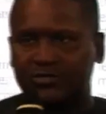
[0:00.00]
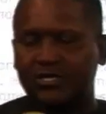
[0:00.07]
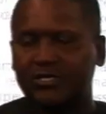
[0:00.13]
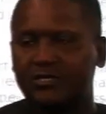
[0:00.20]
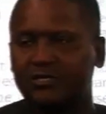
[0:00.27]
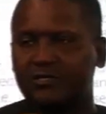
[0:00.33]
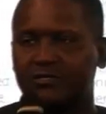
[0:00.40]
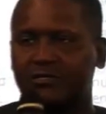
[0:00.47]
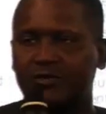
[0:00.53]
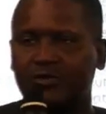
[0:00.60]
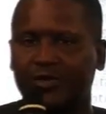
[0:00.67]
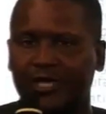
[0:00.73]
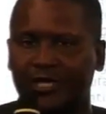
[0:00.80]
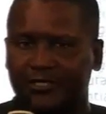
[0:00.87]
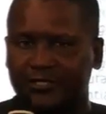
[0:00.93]
single
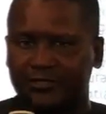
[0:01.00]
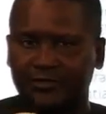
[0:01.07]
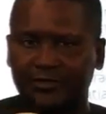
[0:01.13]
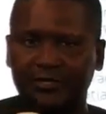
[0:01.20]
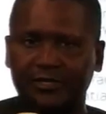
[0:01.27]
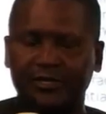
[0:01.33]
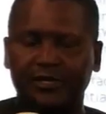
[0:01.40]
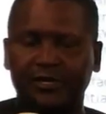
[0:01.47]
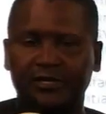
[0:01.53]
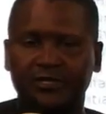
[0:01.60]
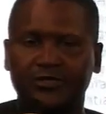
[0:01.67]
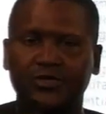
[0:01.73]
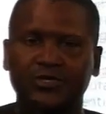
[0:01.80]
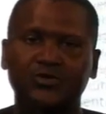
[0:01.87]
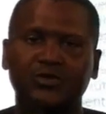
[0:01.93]
location.
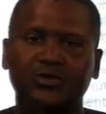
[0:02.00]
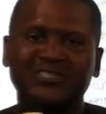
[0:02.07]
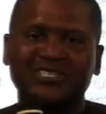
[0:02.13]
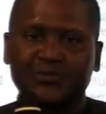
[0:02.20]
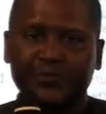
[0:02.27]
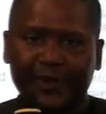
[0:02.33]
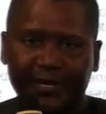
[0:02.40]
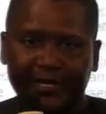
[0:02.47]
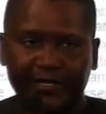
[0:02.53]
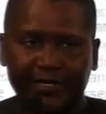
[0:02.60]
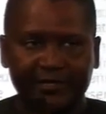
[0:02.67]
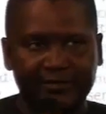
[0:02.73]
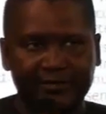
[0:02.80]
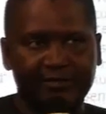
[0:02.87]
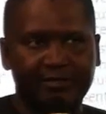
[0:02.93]
So it's not spread.
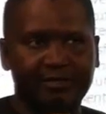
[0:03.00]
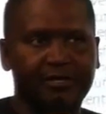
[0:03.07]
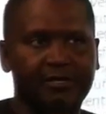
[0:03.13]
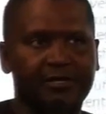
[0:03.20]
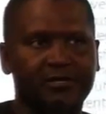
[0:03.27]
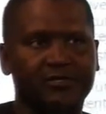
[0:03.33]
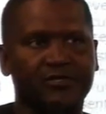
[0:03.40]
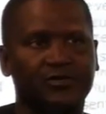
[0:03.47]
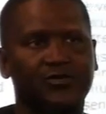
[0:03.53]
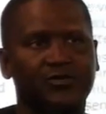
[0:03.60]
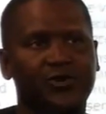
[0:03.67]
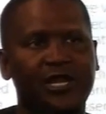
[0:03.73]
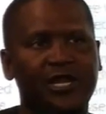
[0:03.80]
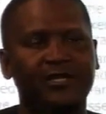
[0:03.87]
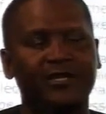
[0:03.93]
So the
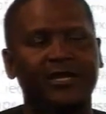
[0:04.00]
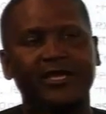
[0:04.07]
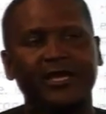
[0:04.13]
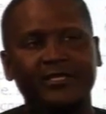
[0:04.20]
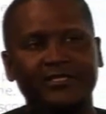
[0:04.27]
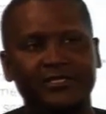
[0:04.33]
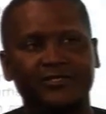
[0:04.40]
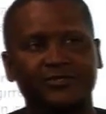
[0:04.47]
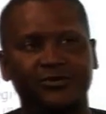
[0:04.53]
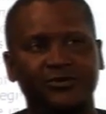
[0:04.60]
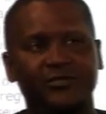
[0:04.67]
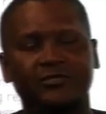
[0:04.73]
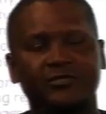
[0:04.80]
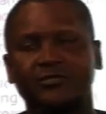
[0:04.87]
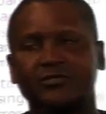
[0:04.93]
180
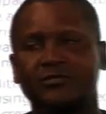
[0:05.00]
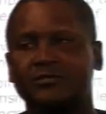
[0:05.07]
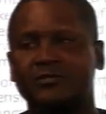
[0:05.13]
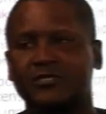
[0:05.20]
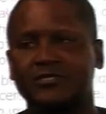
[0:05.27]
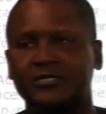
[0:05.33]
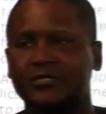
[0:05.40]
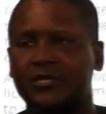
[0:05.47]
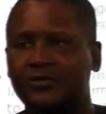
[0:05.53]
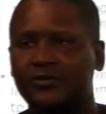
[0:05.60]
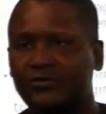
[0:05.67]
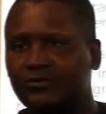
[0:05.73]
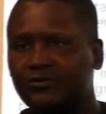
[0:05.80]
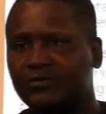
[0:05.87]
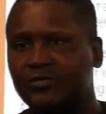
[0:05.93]
tons, they said
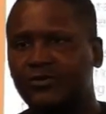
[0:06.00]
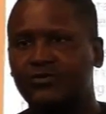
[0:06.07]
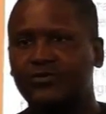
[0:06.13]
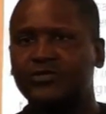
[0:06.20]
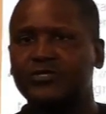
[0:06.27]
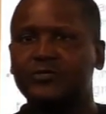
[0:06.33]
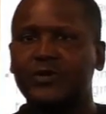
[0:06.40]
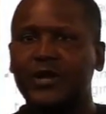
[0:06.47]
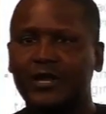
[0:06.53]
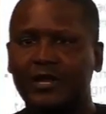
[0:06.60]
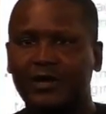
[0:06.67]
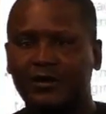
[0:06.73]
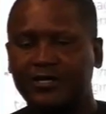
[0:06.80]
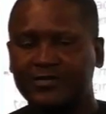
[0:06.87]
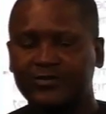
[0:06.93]
that no, they will not even
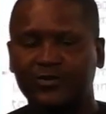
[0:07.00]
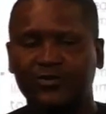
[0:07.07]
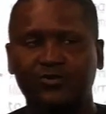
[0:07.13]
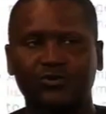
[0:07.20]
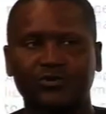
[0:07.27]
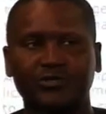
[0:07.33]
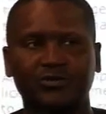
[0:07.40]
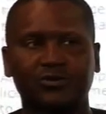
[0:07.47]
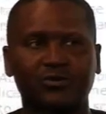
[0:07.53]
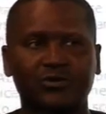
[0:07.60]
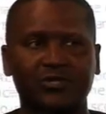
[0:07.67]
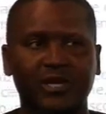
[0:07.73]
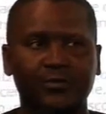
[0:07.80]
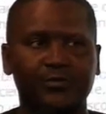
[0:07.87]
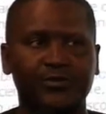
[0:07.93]
allow us because
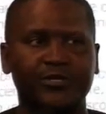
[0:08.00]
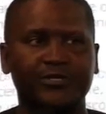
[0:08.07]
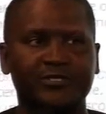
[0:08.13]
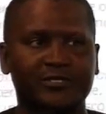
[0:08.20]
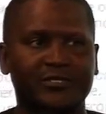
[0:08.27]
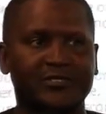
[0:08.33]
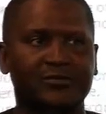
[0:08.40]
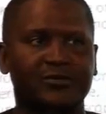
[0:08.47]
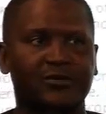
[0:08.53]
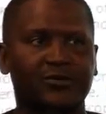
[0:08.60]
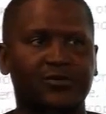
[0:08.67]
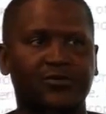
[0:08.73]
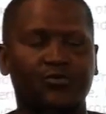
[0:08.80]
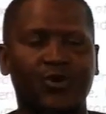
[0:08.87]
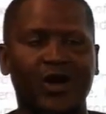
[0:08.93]
all the bridges
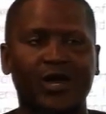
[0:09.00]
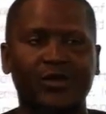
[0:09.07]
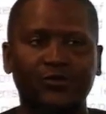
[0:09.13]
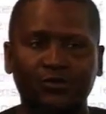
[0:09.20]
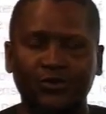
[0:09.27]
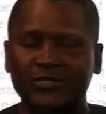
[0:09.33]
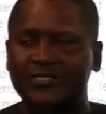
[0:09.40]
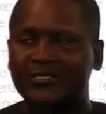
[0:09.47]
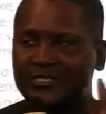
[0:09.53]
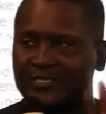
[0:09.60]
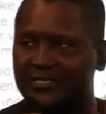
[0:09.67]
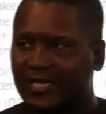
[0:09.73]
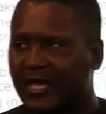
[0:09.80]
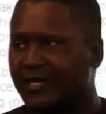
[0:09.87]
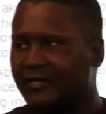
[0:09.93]
were not
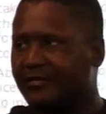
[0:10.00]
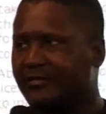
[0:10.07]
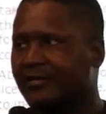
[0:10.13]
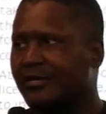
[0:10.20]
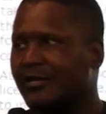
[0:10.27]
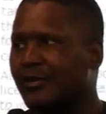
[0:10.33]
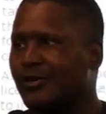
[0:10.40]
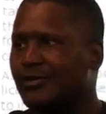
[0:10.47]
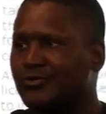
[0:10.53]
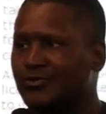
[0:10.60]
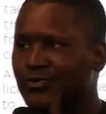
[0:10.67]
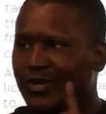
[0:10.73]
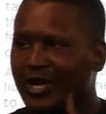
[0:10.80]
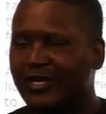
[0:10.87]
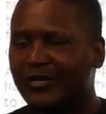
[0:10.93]
designed
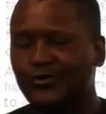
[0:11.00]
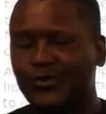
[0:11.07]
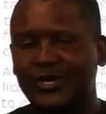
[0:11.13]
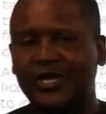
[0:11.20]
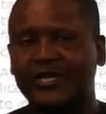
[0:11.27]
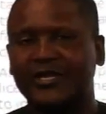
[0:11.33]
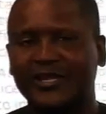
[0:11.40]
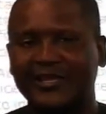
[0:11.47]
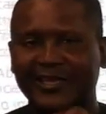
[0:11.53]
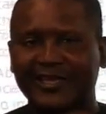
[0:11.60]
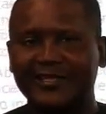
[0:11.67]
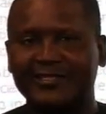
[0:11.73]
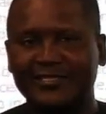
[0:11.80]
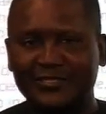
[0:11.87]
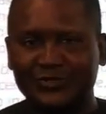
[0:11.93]
to carry
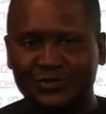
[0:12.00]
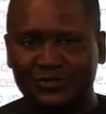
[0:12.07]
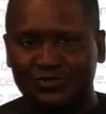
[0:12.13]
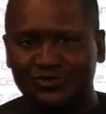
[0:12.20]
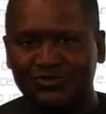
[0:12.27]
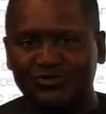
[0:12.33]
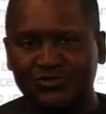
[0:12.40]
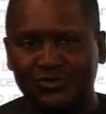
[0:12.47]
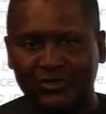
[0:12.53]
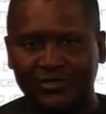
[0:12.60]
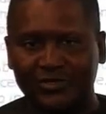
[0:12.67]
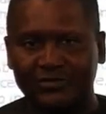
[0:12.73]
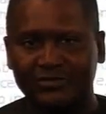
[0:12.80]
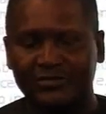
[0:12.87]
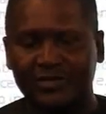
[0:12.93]
180
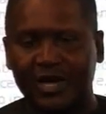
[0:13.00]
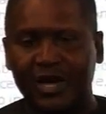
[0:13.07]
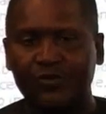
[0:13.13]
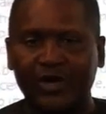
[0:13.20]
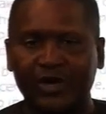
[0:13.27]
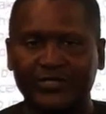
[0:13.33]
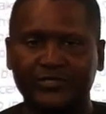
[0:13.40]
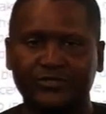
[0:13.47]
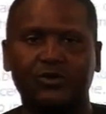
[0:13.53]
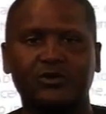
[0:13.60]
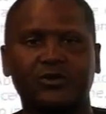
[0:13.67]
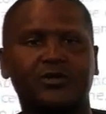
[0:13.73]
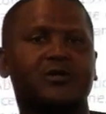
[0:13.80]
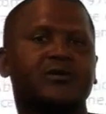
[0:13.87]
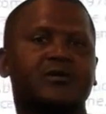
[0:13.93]
tons. And we are
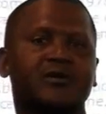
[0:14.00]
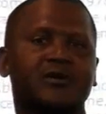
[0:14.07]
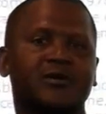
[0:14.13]
stuck